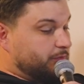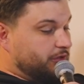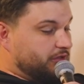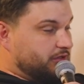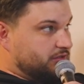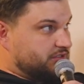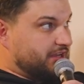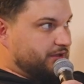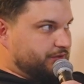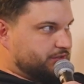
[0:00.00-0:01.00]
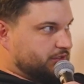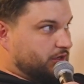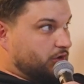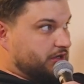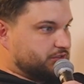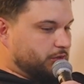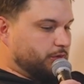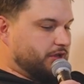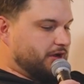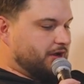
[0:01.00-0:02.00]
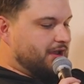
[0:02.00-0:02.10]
million sales across the whole year.